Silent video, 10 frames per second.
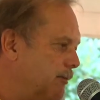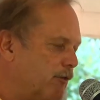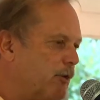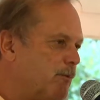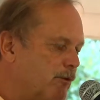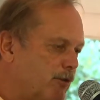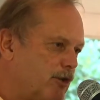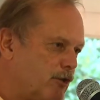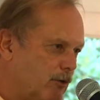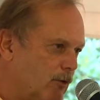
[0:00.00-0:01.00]
very
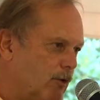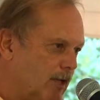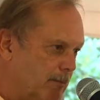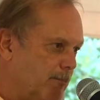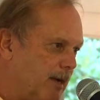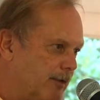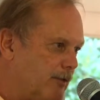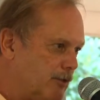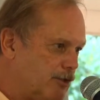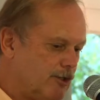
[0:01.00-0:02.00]
professional looking
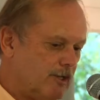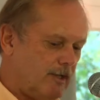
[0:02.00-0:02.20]
binders.